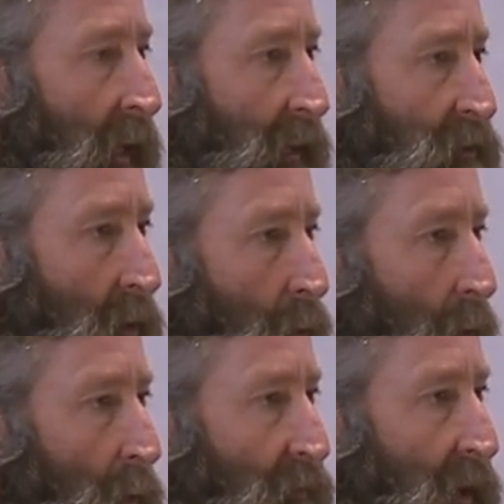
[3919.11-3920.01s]
And so
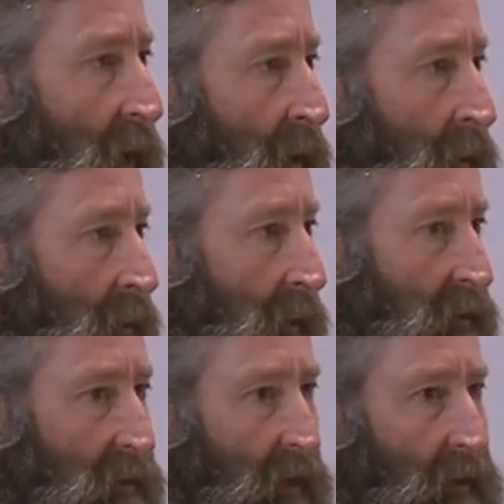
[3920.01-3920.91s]
what we've done
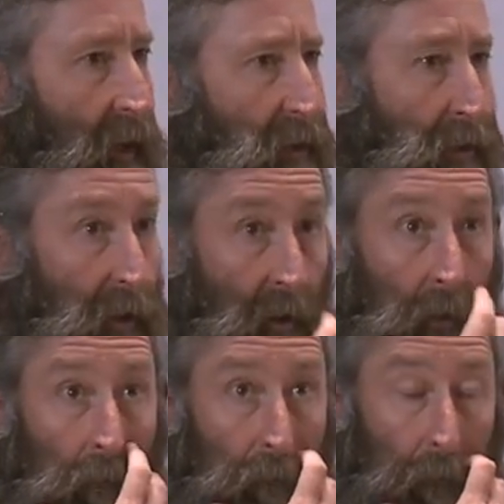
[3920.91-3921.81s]
is that this year,